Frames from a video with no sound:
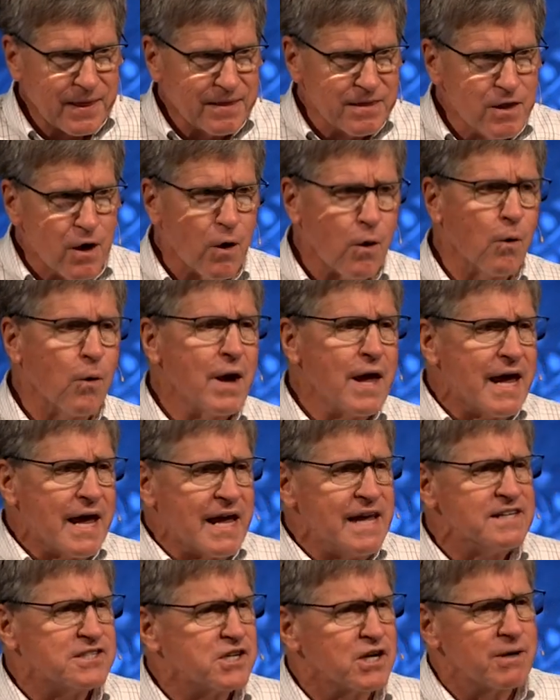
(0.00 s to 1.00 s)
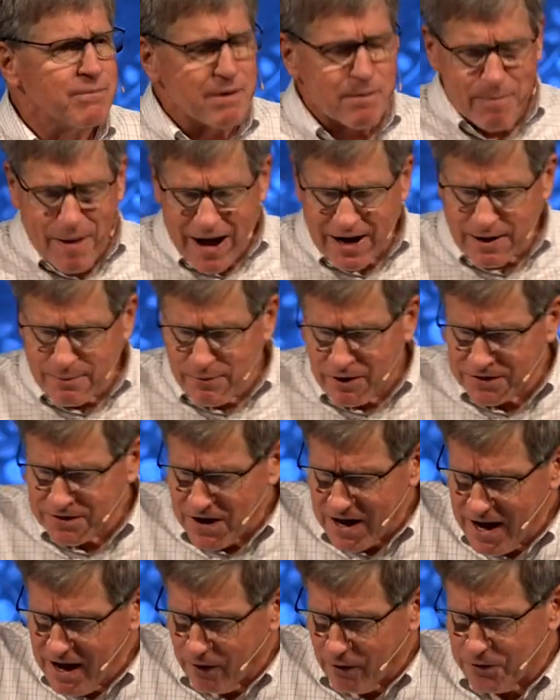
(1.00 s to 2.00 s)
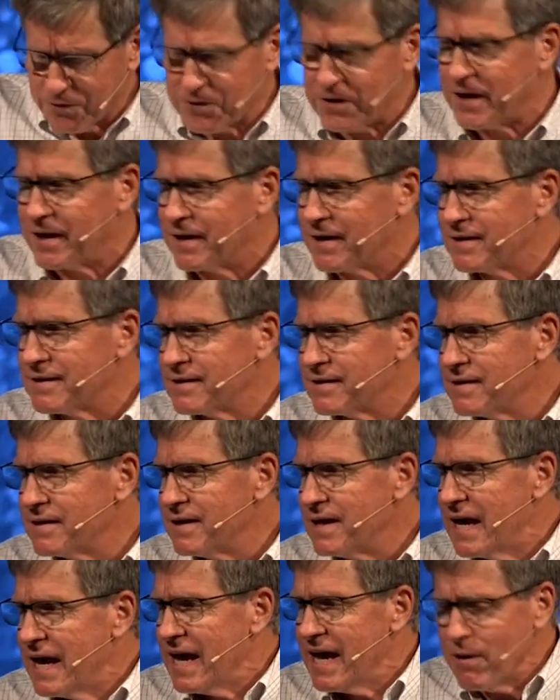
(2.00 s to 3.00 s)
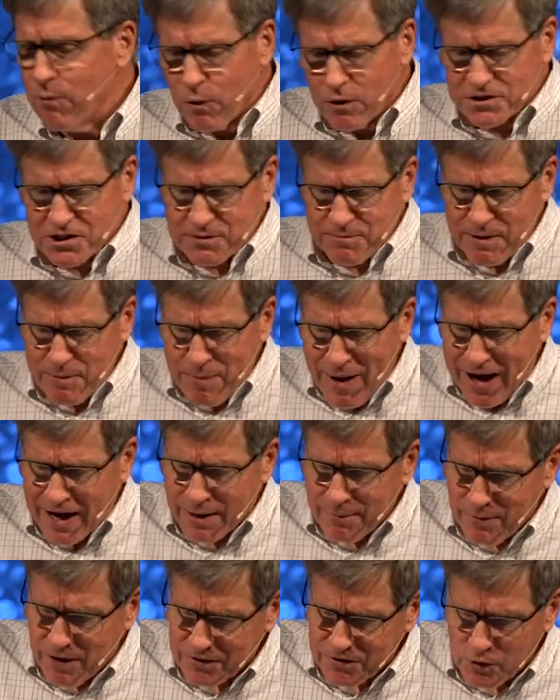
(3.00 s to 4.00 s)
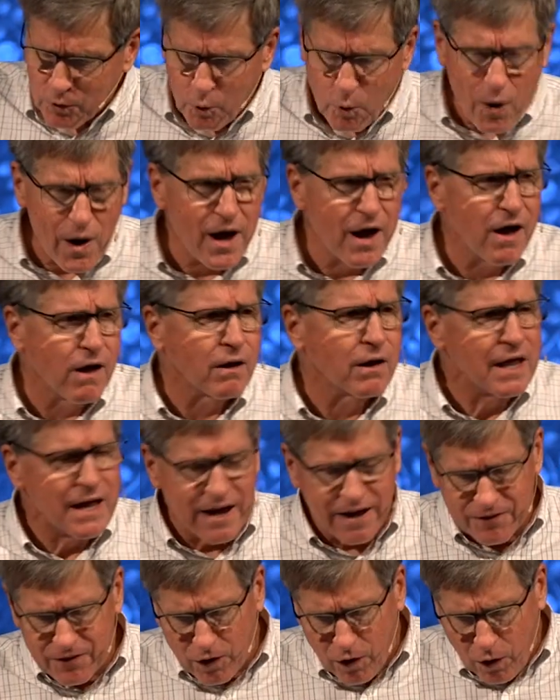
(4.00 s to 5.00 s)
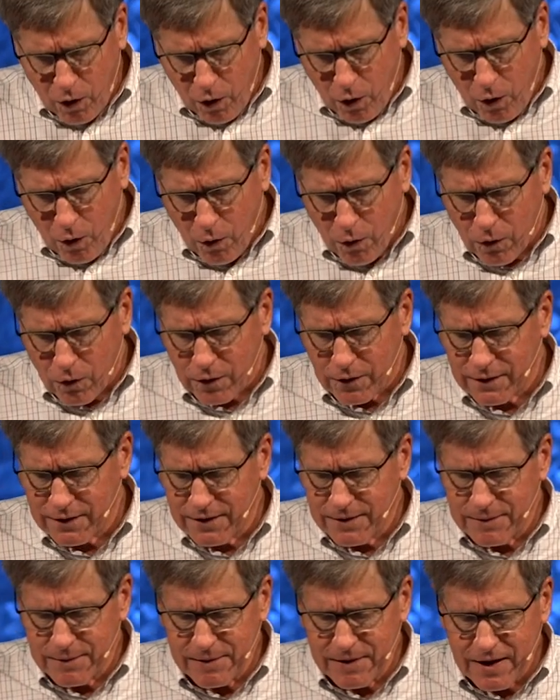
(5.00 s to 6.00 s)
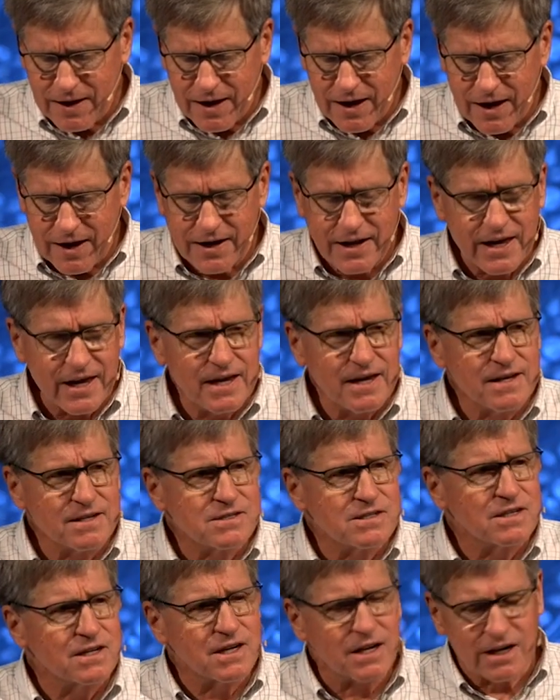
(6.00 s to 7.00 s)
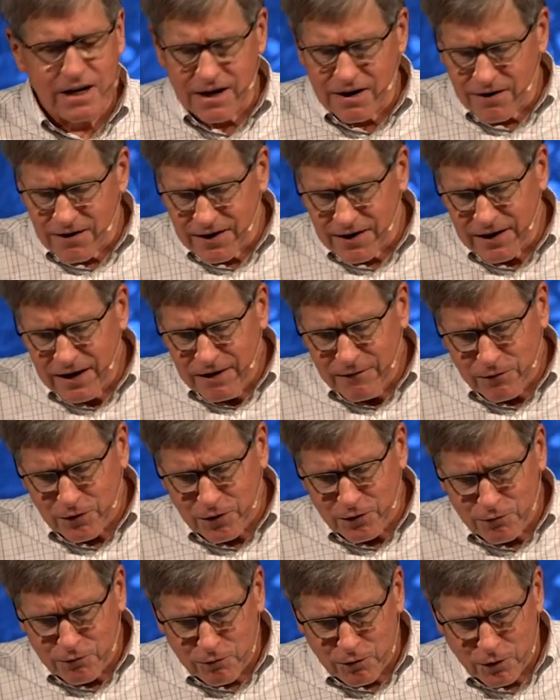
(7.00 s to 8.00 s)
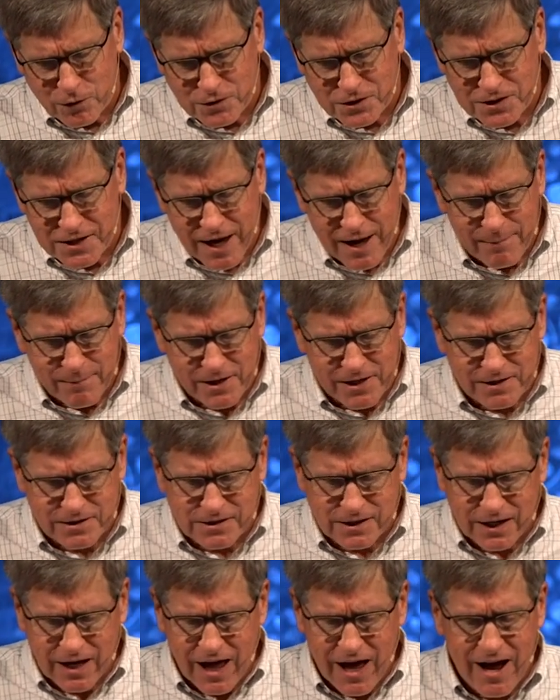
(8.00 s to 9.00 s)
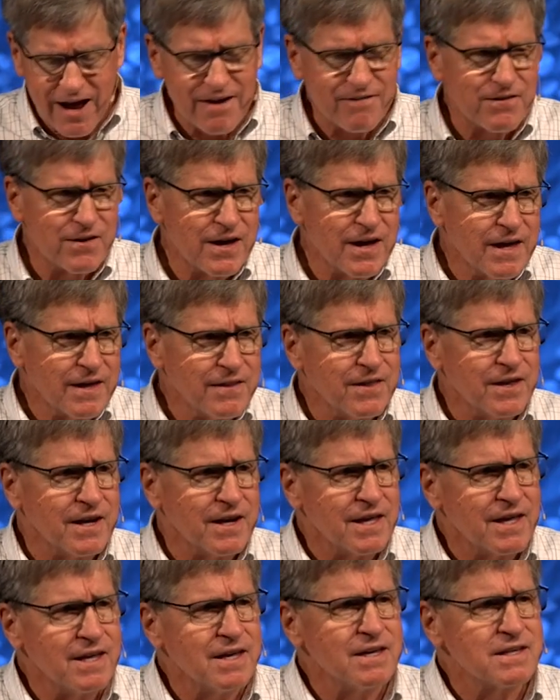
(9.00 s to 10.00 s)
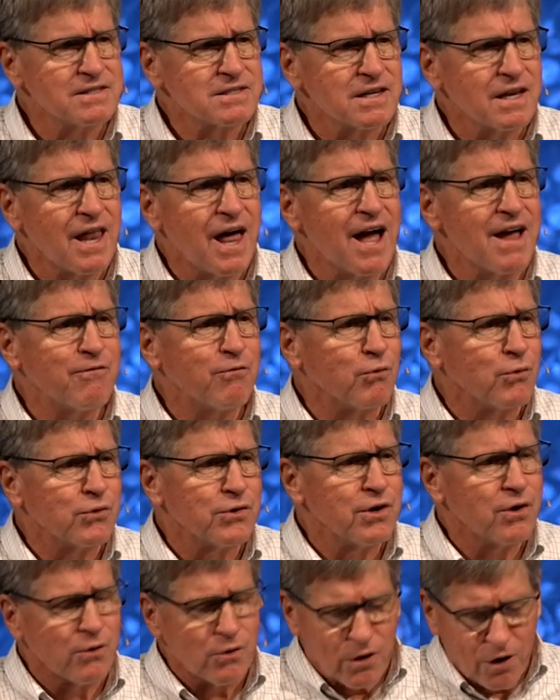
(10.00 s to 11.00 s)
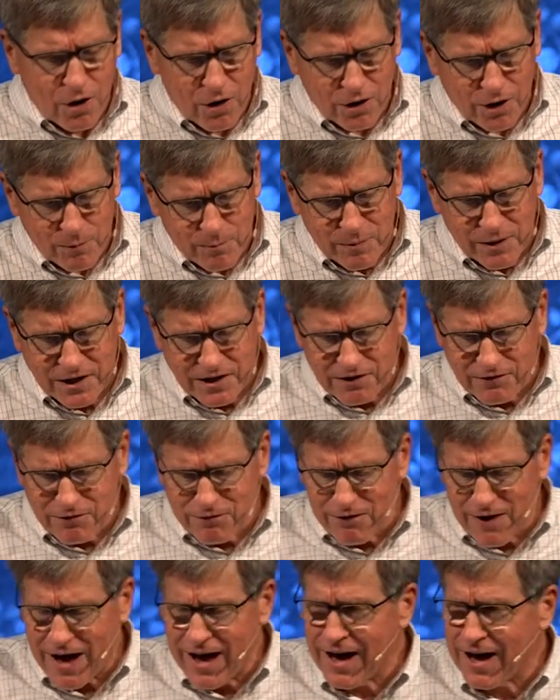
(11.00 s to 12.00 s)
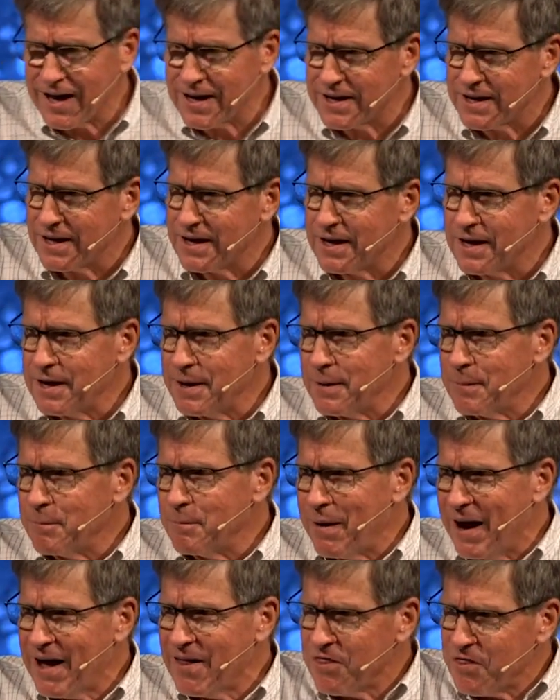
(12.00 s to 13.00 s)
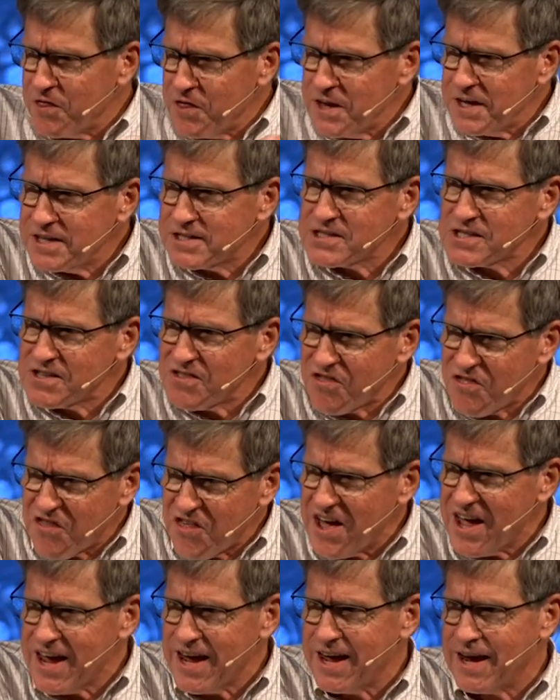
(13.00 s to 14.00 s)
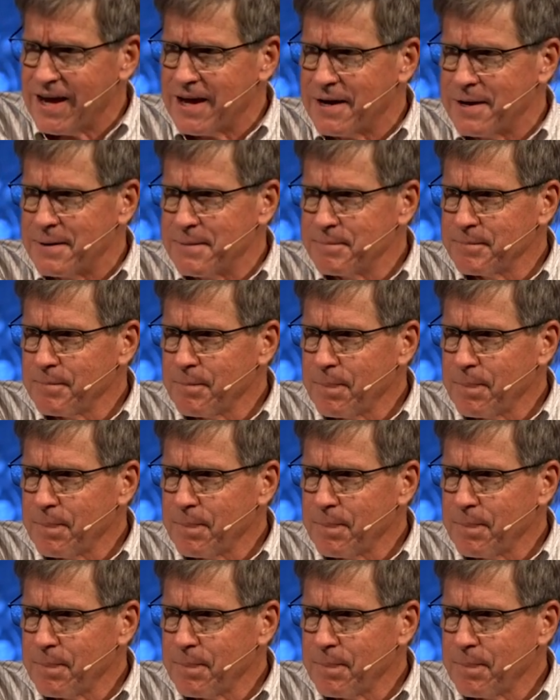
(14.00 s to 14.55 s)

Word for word: No, he's going to be back among the healthy. He wants to be back among the well and the whole. And he's declaring for the first time in his life that his life will no longer be defined by this thing